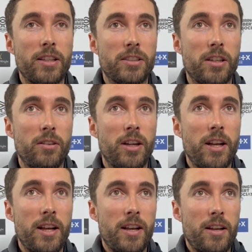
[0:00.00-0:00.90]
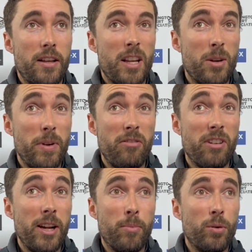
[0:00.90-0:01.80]
So that'll be
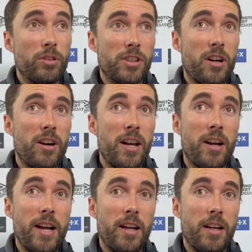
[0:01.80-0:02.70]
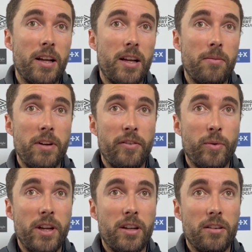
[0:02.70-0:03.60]
really important to highlight. And if
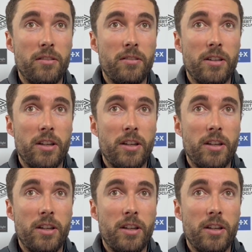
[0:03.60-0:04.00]
we can